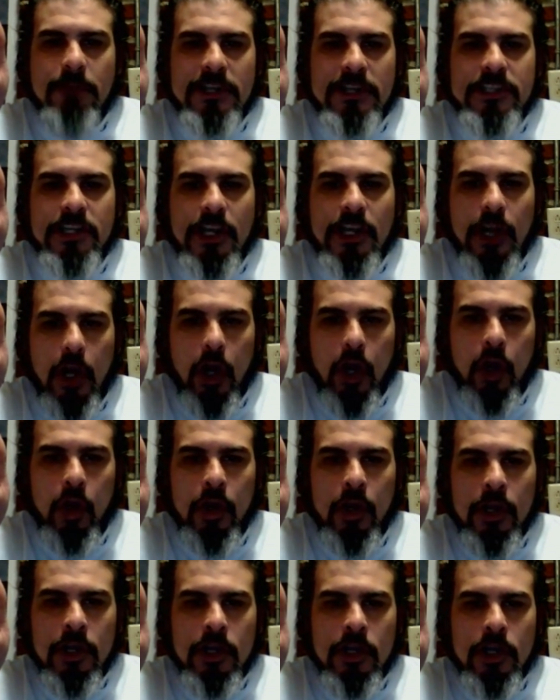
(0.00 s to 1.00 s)
must
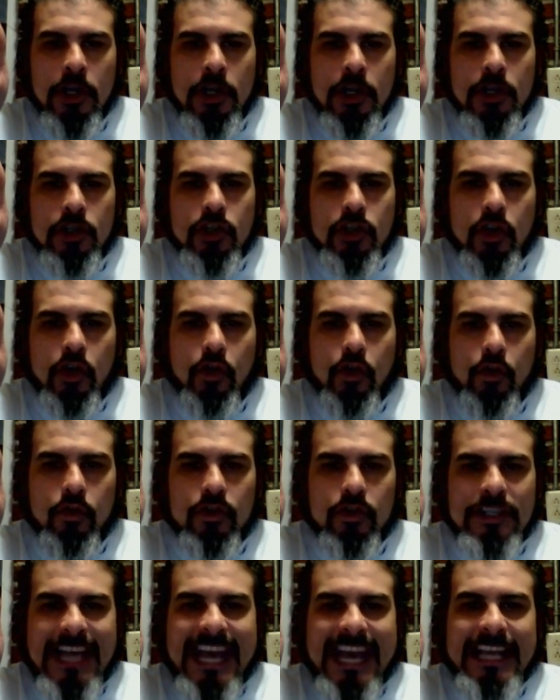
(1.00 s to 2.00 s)
occur to
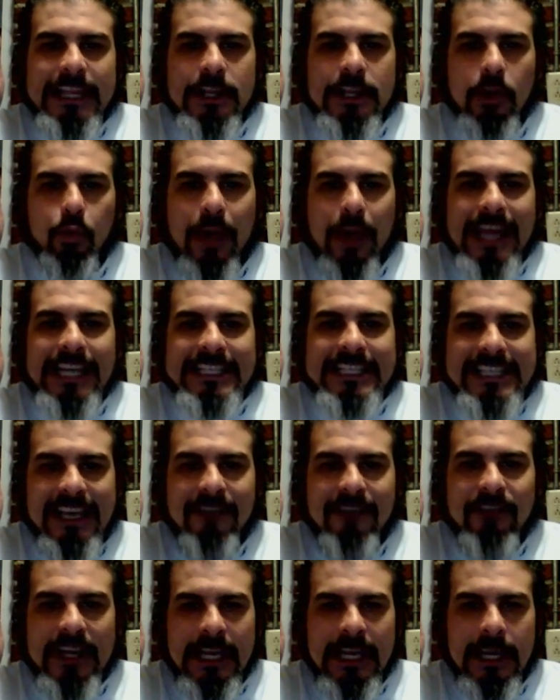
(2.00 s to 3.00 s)
take the
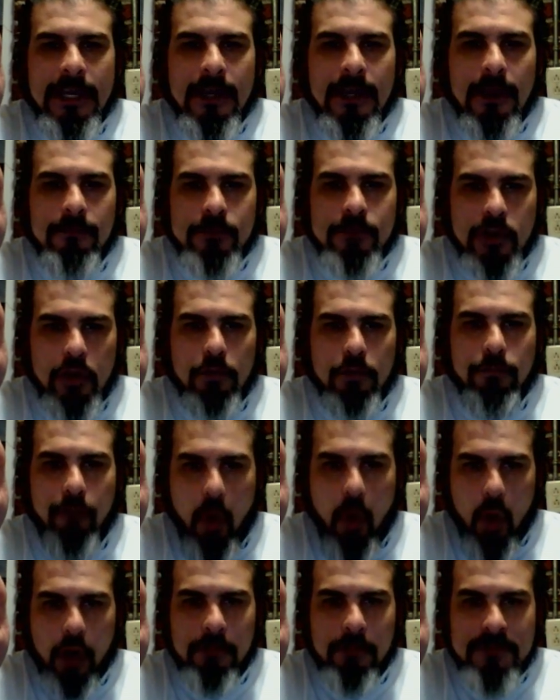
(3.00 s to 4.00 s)
relativity of two
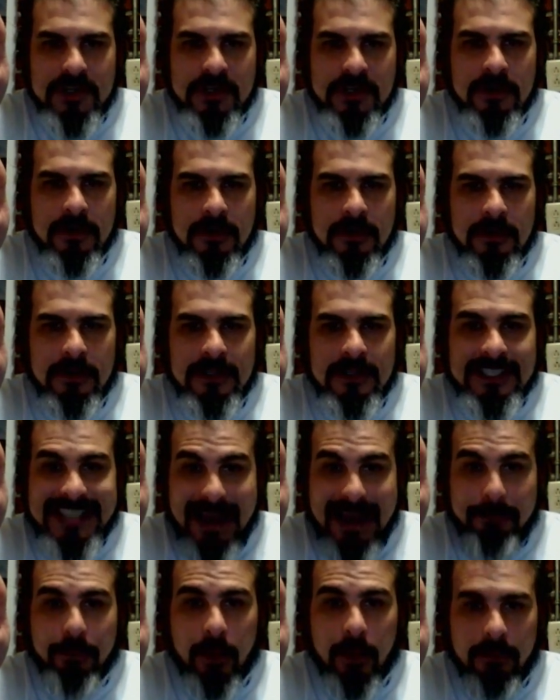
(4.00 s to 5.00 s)
forms
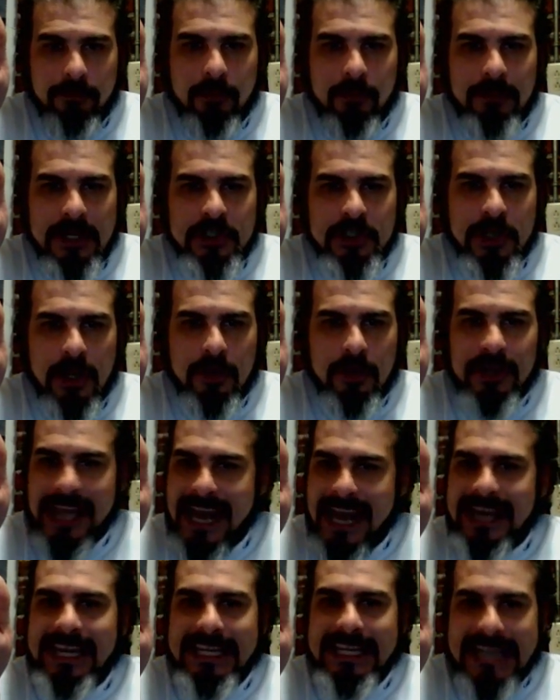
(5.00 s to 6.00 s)
separate from each other
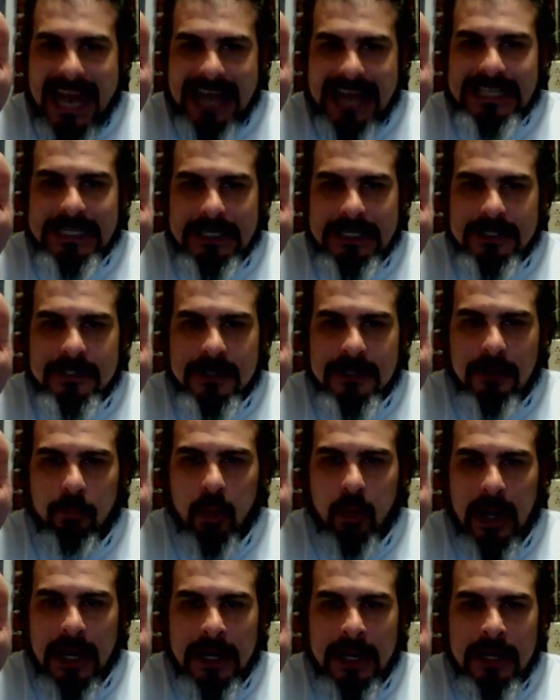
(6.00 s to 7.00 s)
yet connected in
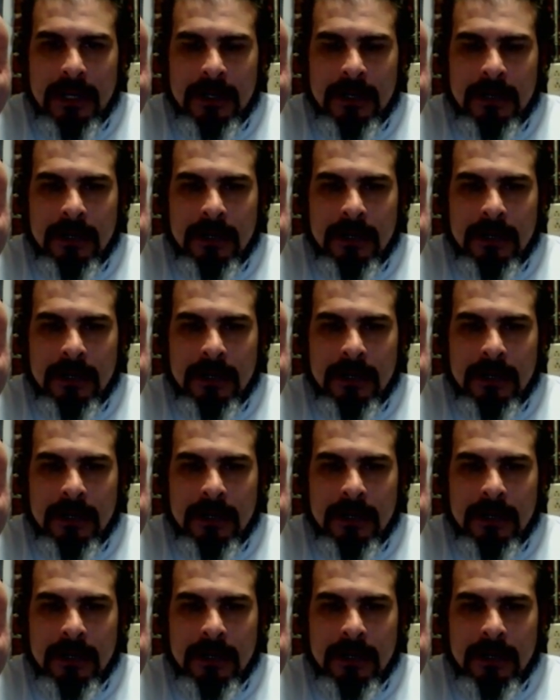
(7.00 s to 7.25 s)
some way?